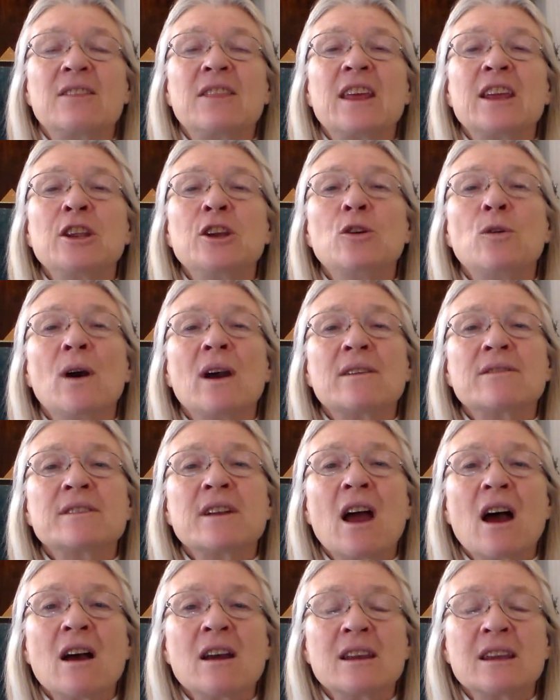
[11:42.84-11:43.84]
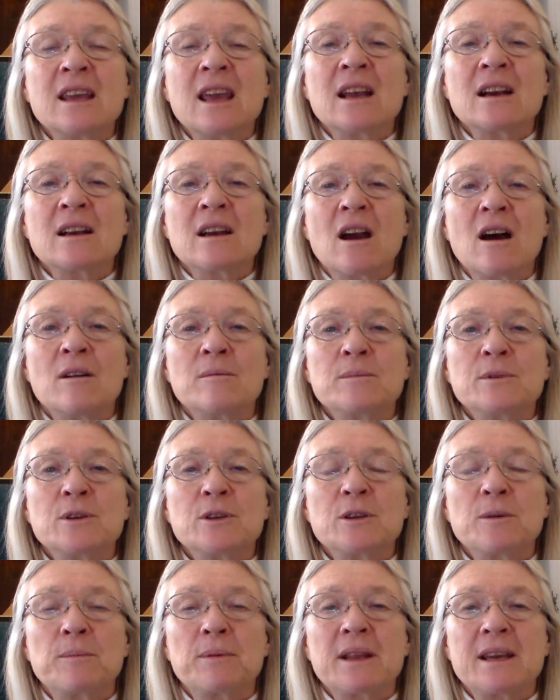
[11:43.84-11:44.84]
then you have not yet come
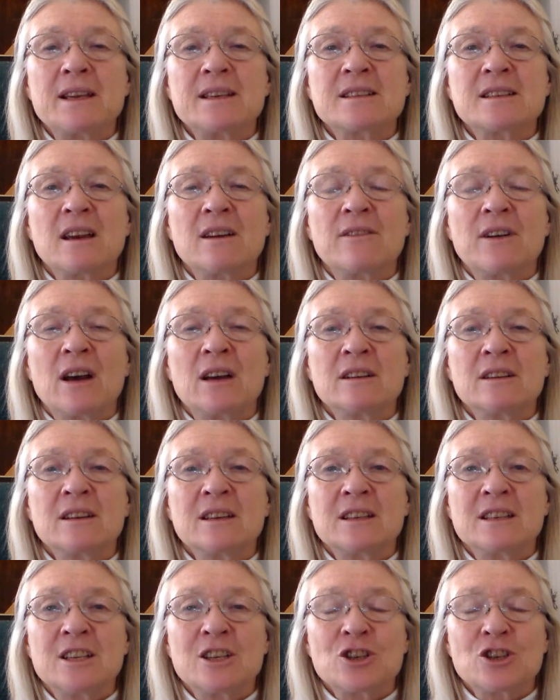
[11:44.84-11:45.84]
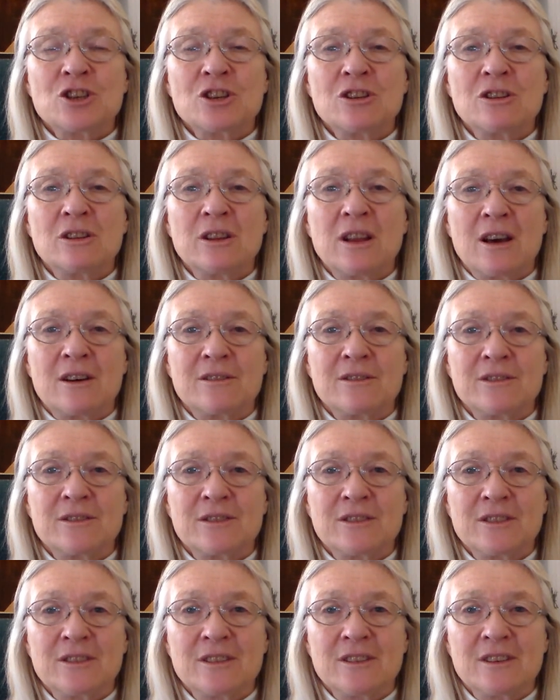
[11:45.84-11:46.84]
to the place of unconditional love.